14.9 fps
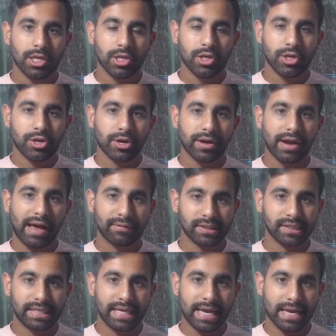You're going to have
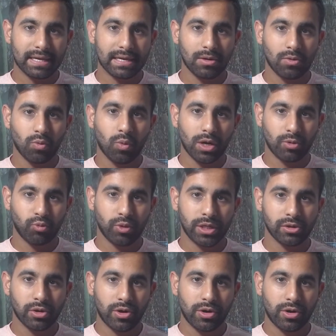to take what we
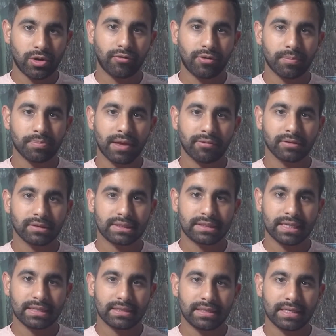learned from Neville's
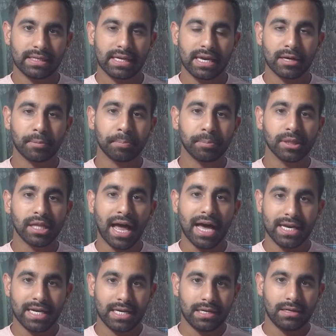technique and
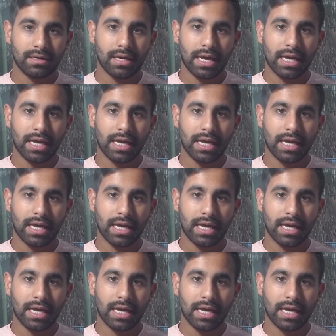apply it